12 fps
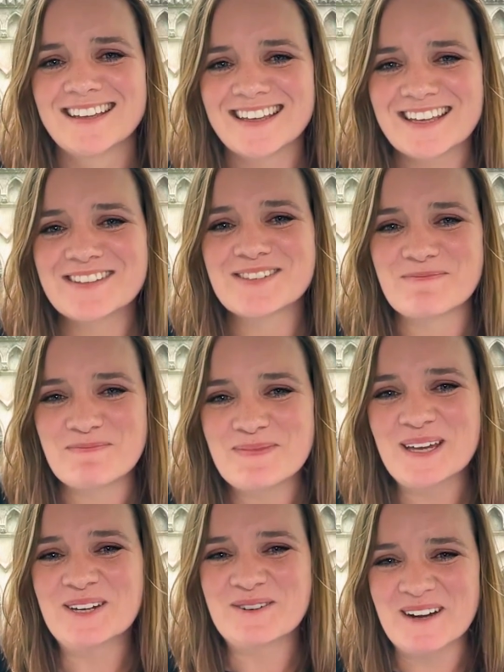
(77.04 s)
It's a
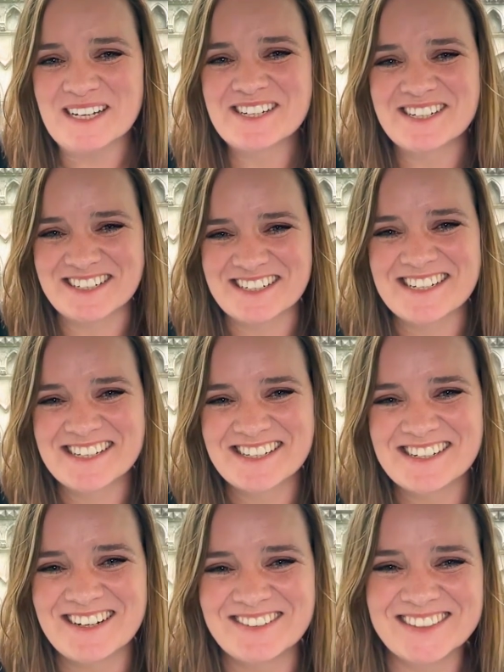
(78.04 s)
big question to
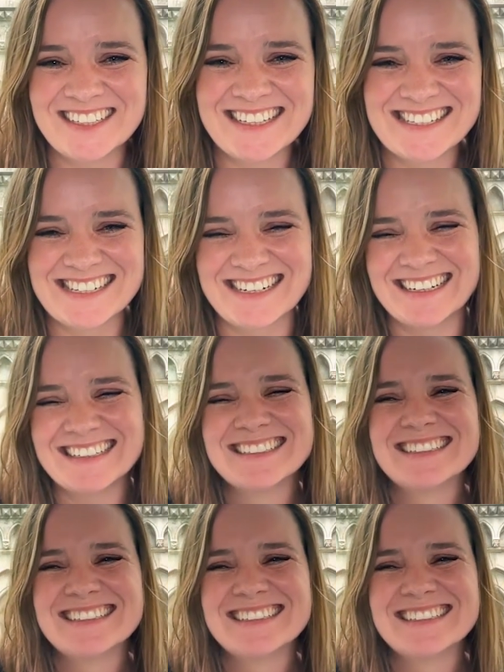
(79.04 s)
start with, isn't it?